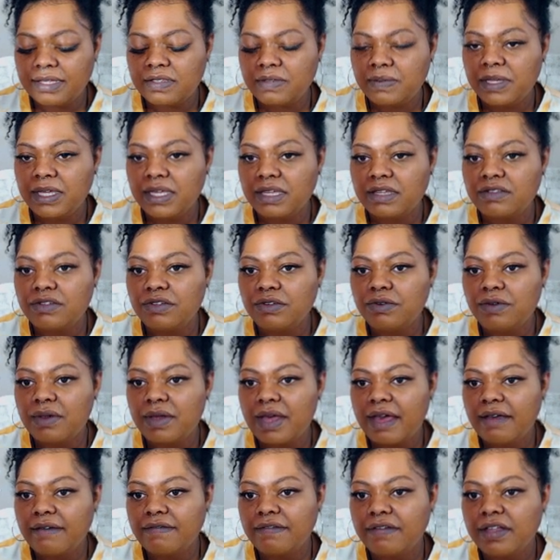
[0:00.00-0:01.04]
because you
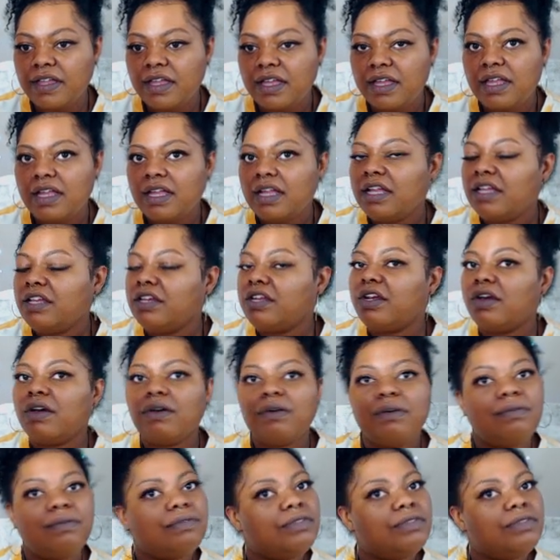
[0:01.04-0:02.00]
have, you know,